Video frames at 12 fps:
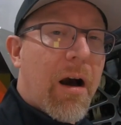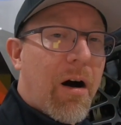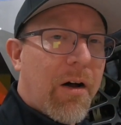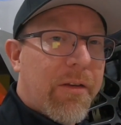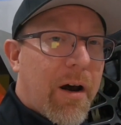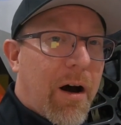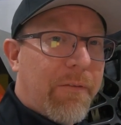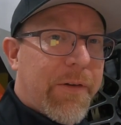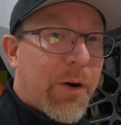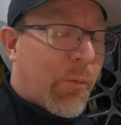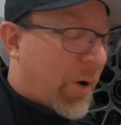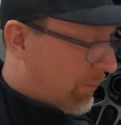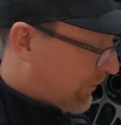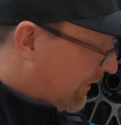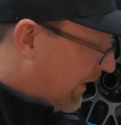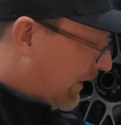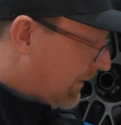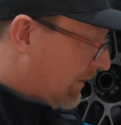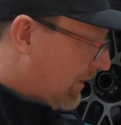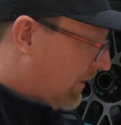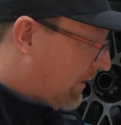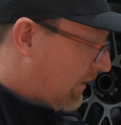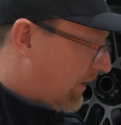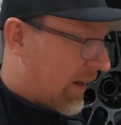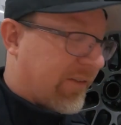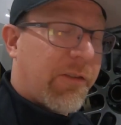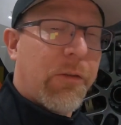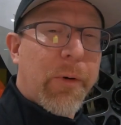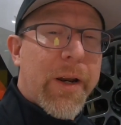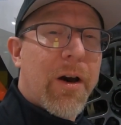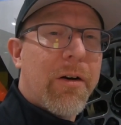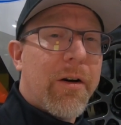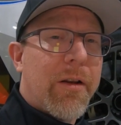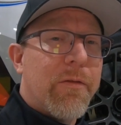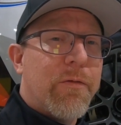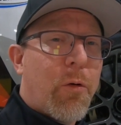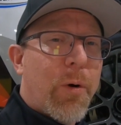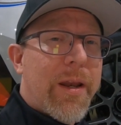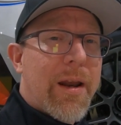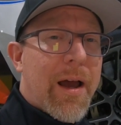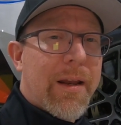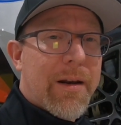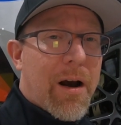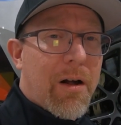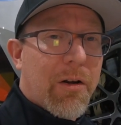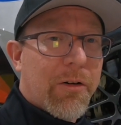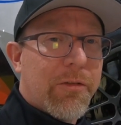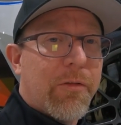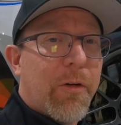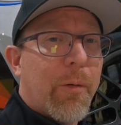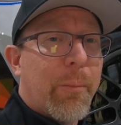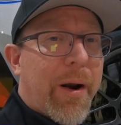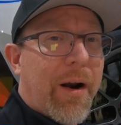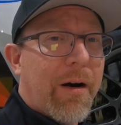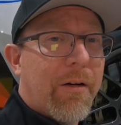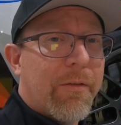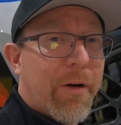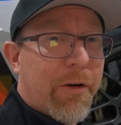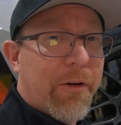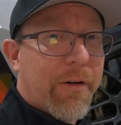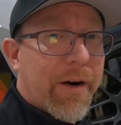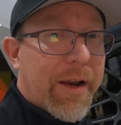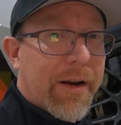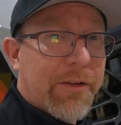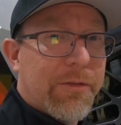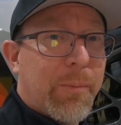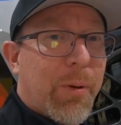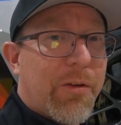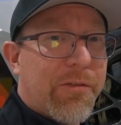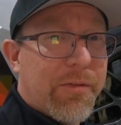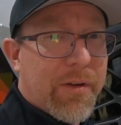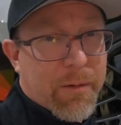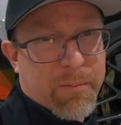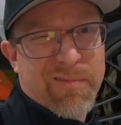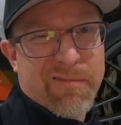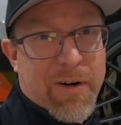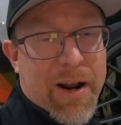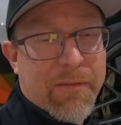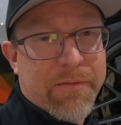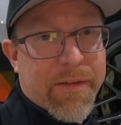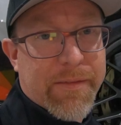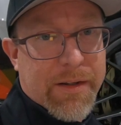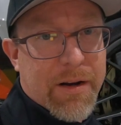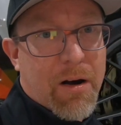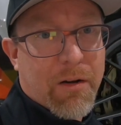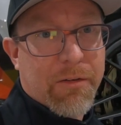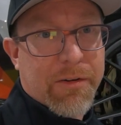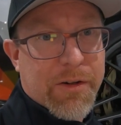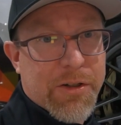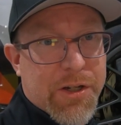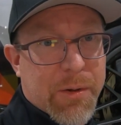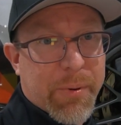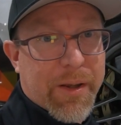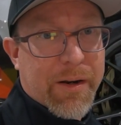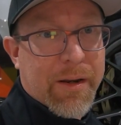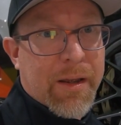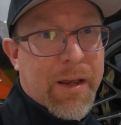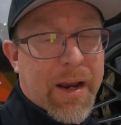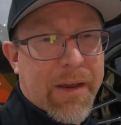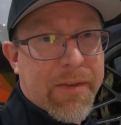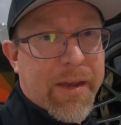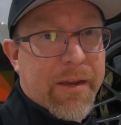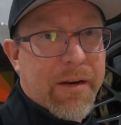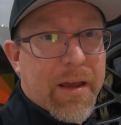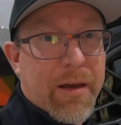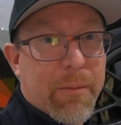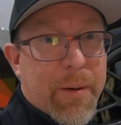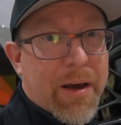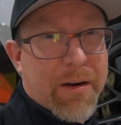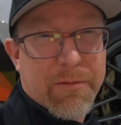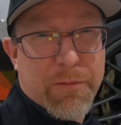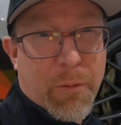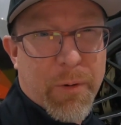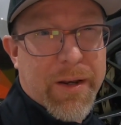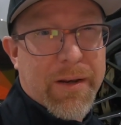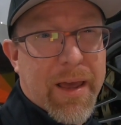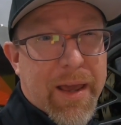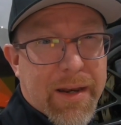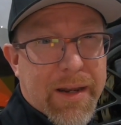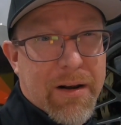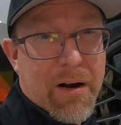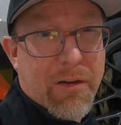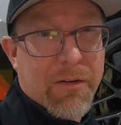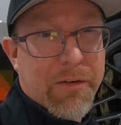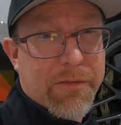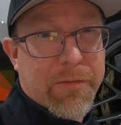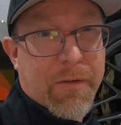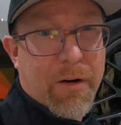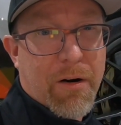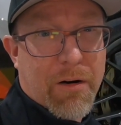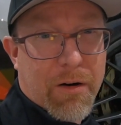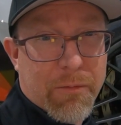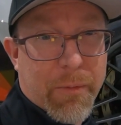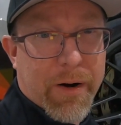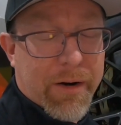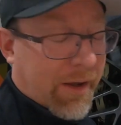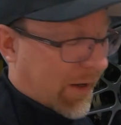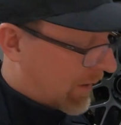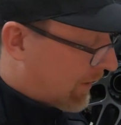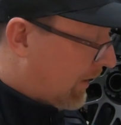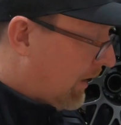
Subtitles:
off their website, it's $349 for a pair of rotor rings, plus around $50 in shipping, and then about $40 to $80 for a hardware kit.